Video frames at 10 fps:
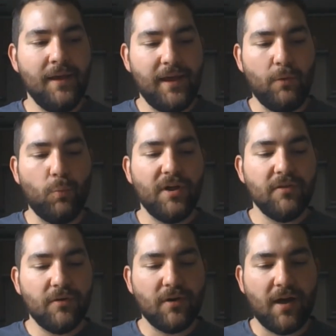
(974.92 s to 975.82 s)
And
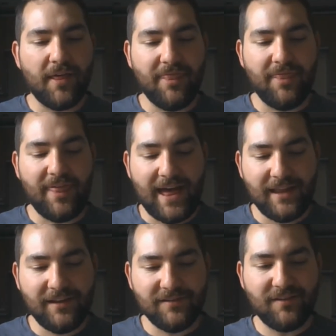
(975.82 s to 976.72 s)
whether or not
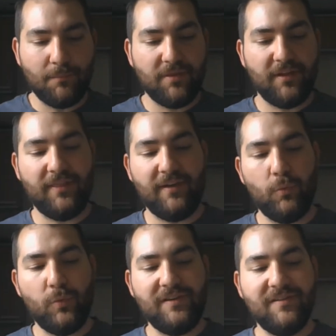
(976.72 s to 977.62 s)
that is something
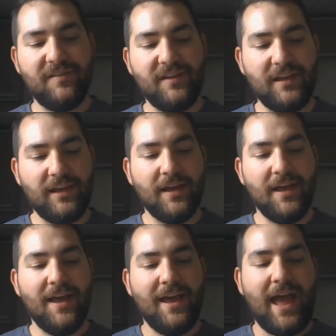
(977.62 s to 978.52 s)
that we see
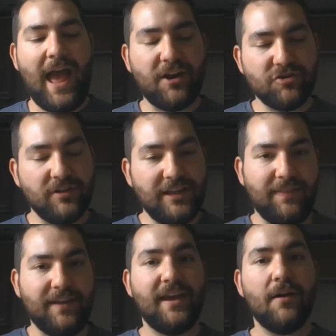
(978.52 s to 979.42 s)
actually in
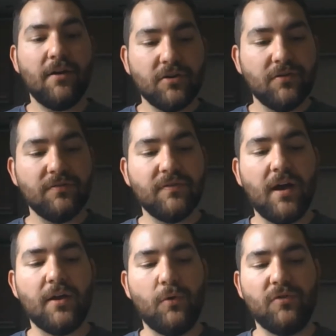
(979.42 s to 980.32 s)
the character of
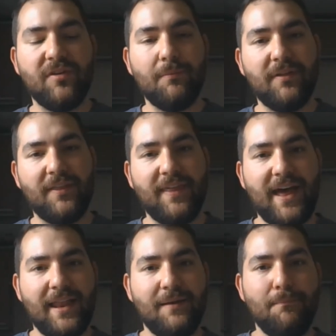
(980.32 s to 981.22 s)
God or something
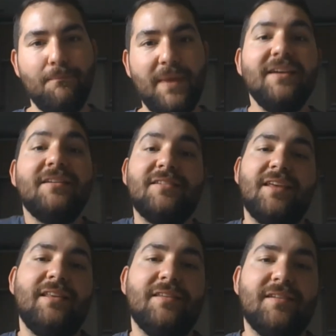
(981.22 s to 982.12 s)
that makes
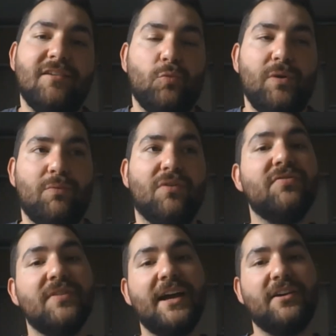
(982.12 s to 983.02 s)
sense as we
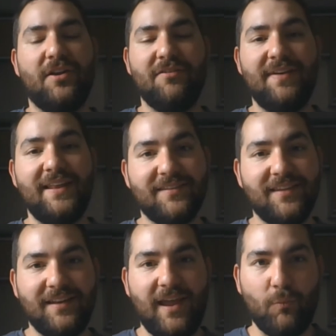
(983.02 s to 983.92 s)
reflect on events,
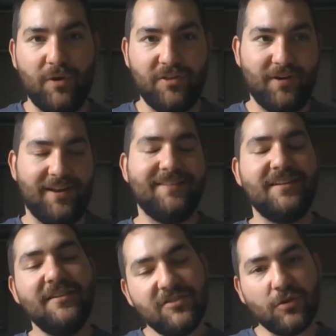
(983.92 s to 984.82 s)
and whether or not it's
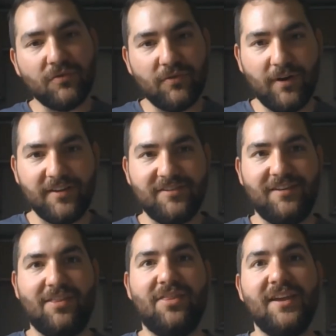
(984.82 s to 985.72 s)
easier for us
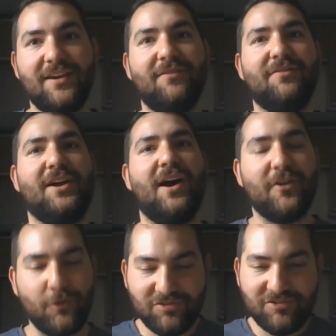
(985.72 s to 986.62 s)
to think of a
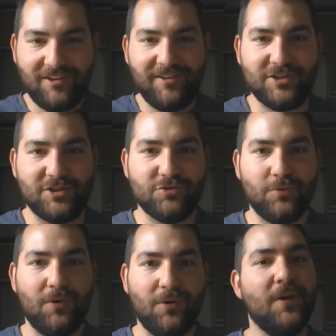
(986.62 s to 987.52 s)
God who's still in
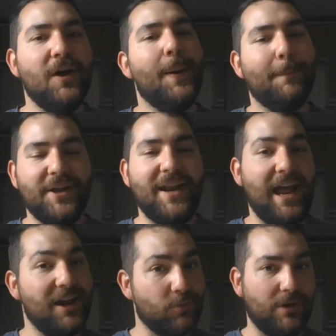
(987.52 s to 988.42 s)
control but
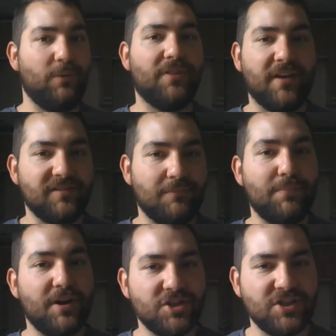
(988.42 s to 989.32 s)
angry with us and
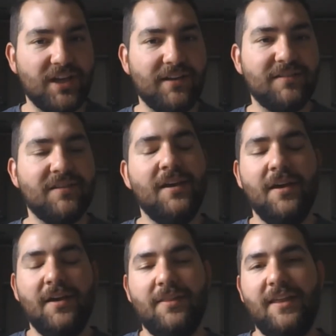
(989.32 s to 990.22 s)
punishing us
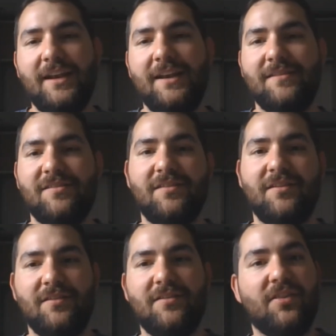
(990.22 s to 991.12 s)
than it is
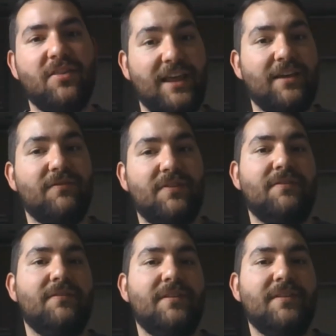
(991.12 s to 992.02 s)
to think
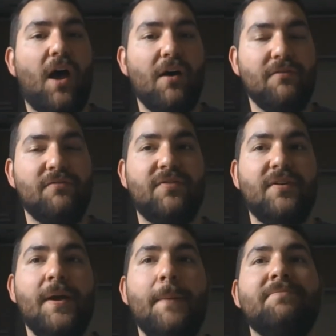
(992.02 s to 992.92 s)
of
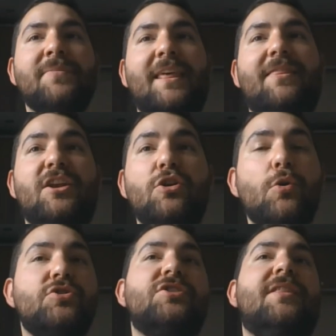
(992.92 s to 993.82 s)
the
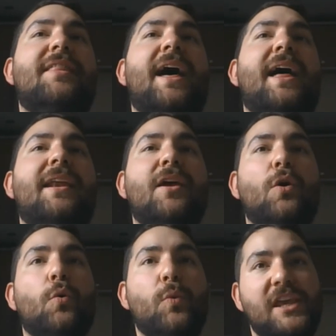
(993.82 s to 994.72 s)
notion that
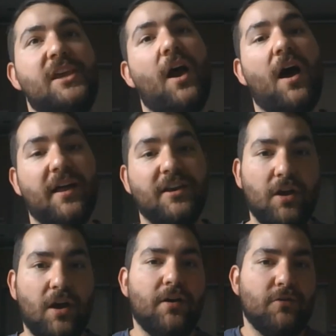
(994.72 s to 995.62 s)
we got
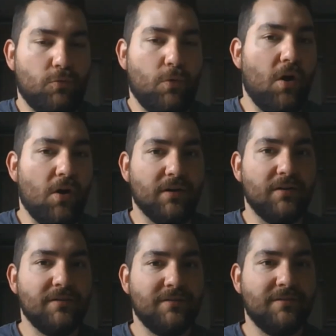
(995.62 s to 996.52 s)
God wrong
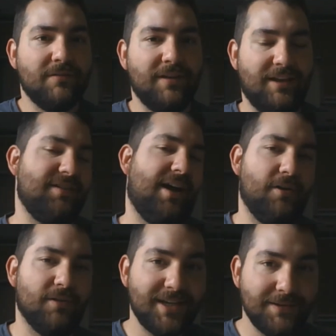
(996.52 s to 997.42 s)

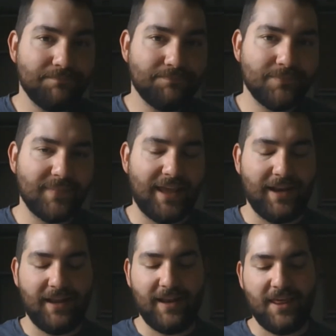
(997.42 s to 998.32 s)
entirely.
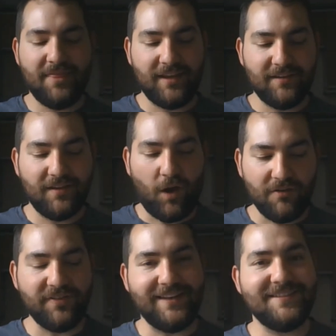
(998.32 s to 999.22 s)
And I think
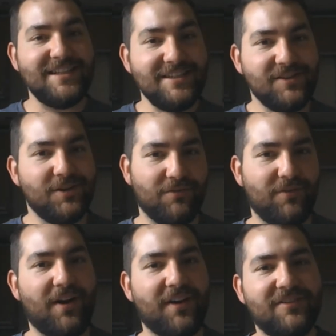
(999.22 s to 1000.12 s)
often it's easier
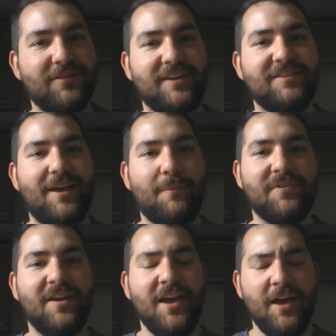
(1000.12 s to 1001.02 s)
for us to
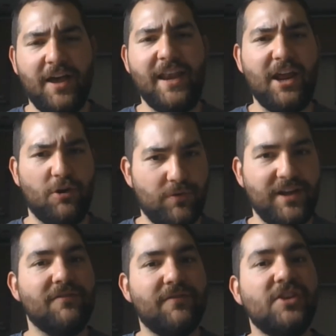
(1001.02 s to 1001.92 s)
accept an angry
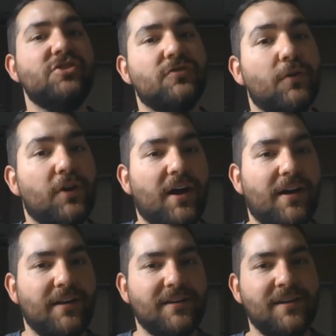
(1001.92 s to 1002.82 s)
and vengeful
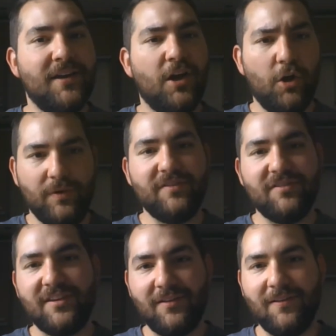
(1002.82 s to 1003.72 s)
God who is
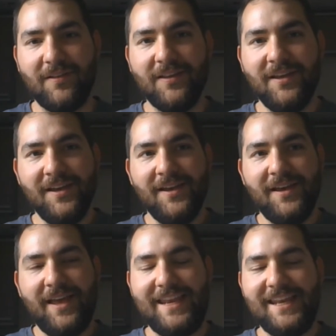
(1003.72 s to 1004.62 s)
still
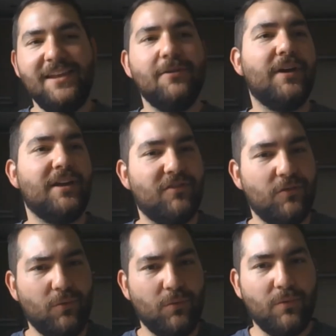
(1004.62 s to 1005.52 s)
adhering
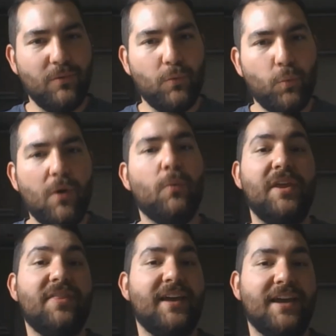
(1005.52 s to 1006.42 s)
to what
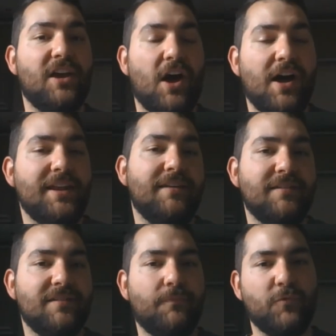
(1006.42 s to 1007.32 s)
we think God
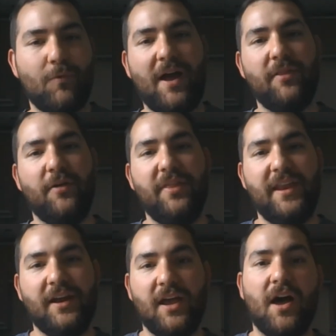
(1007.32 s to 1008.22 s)
is, rather
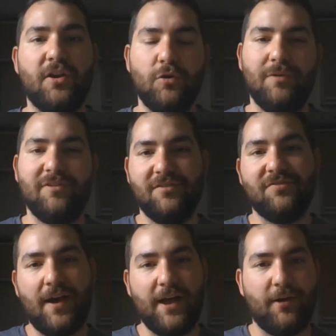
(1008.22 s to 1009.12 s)
than a God who is
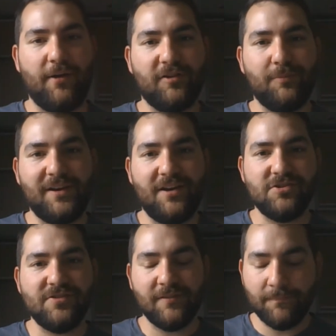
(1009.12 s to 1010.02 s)
defying our
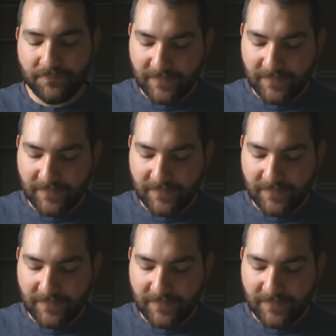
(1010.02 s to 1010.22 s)
expectations.